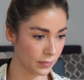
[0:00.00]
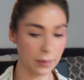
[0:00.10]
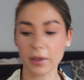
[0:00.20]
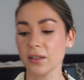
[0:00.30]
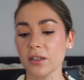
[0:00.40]

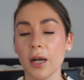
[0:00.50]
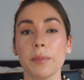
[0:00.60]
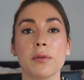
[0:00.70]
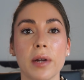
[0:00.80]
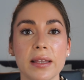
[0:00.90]
I'm gonna
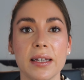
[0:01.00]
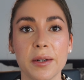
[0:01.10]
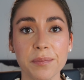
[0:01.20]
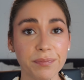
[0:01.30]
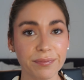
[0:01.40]
stop it right
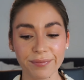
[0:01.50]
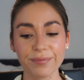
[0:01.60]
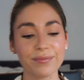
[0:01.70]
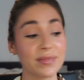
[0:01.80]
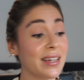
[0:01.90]
there.
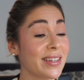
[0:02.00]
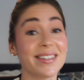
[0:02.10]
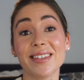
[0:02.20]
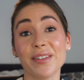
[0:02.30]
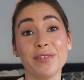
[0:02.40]

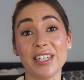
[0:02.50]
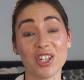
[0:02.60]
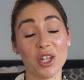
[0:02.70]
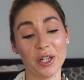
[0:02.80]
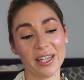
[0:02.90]
This is the
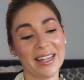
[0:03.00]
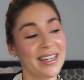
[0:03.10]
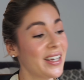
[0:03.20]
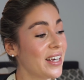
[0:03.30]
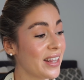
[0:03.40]
finished look.
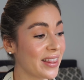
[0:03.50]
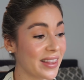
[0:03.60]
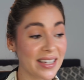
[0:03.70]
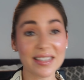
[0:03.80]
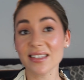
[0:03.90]

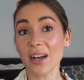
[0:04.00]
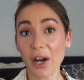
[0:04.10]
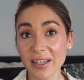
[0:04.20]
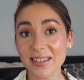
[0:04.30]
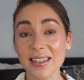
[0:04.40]
This
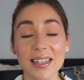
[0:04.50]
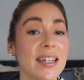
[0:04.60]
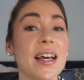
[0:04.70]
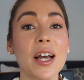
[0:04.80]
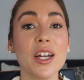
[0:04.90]

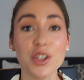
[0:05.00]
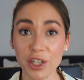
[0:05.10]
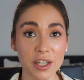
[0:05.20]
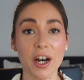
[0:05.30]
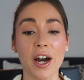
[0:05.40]
honestly
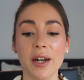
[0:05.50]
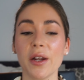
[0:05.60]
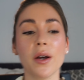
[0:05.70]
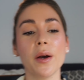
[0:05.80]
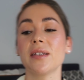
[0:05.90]
should not
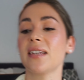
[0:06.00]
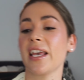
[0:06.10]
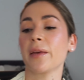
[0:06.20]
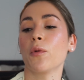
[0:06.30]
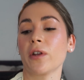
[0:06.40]

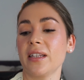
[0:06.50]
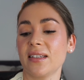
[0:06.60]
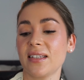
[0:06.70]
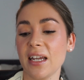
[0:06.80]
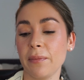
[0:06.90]
take more than
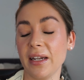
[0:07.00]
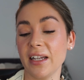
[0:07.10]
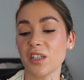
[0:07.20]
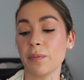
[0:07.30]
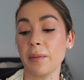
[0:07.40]
10
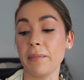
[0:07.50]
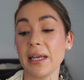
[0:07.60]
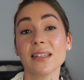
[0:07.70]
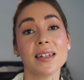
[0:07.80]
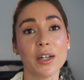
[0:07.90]
minutes, but
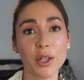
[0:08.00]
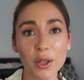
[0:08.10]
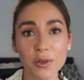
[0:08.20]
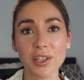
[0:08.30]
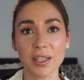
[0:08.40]
makes a
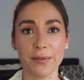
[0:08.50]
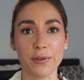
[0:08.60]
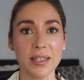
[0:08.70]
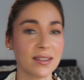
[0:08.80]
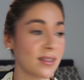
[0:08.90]
huge difference.